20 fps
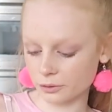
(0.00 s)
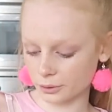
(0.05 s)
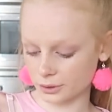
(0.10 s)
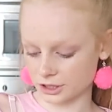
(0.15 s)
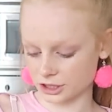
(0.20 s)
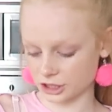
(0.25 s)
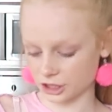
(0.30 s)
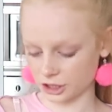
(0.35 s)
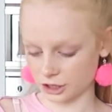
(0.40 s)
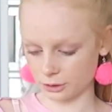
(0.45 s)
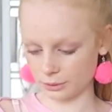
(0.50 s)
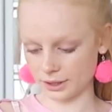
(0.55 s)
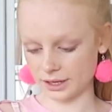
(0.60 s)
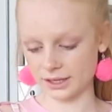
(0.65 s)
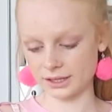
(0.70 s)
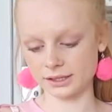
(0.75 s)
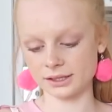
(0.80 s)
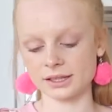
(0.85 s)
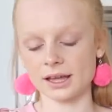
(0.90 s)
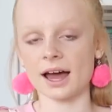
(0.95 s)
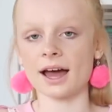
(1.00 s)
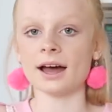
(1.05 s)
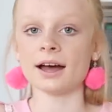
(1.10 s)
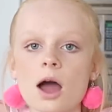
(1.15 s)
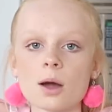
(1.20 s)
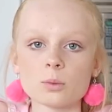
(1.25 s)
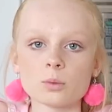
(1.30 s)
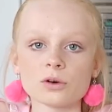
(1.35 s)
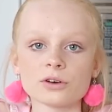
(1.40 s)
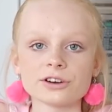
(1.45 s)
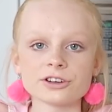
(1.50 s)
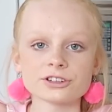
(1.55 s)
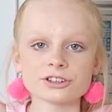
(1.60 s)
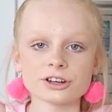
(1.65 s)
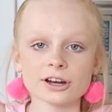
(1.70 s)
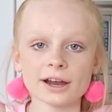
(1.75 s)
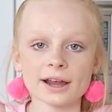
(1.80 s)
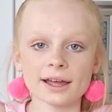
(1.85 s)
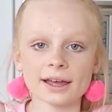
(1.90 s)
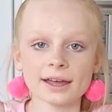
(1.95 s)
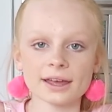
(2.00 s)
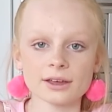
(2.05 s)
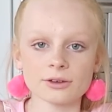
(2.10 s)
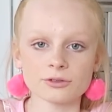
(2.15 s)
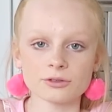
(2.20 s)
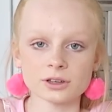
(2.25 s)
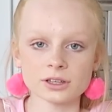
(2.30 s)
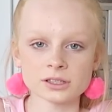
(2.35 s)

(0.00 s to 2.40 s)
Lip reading: forward to is that I'm wondering if